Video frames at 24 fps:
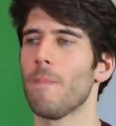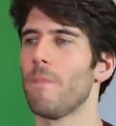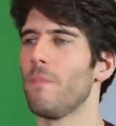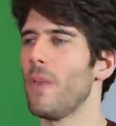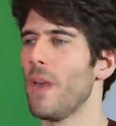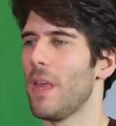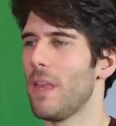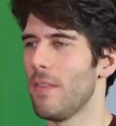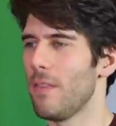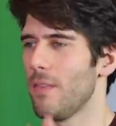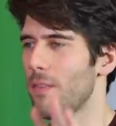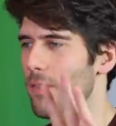
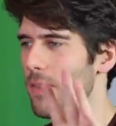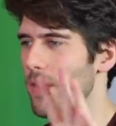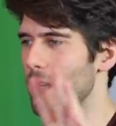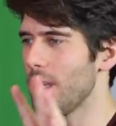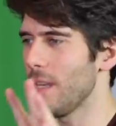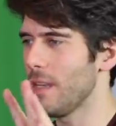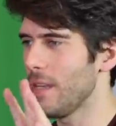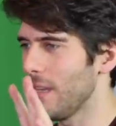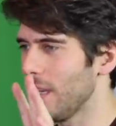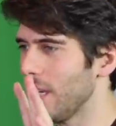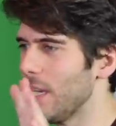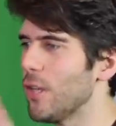than
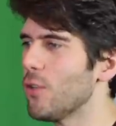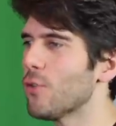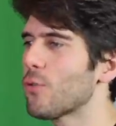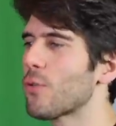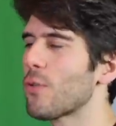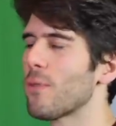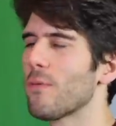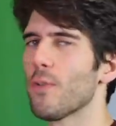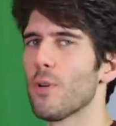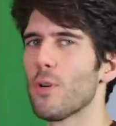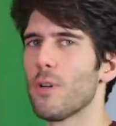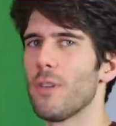the
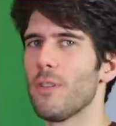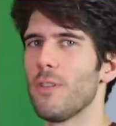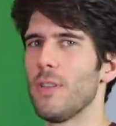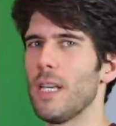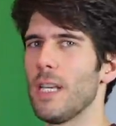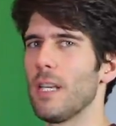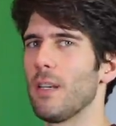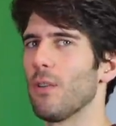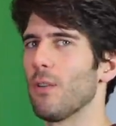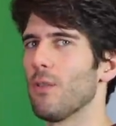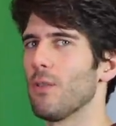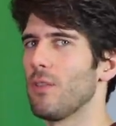introverted
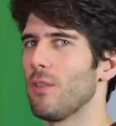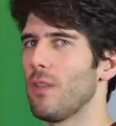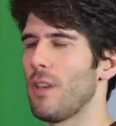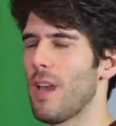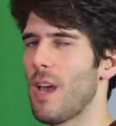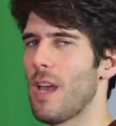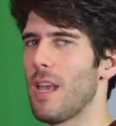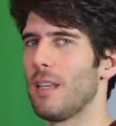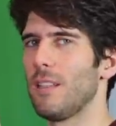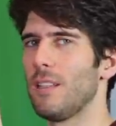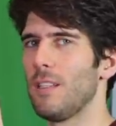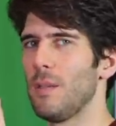thinkers, the
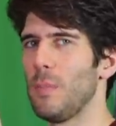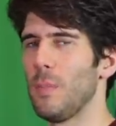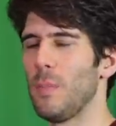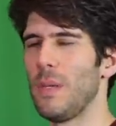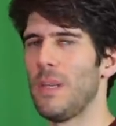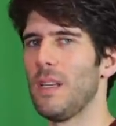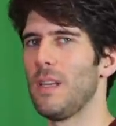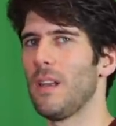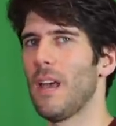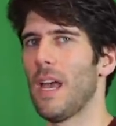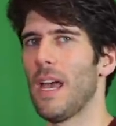INTP and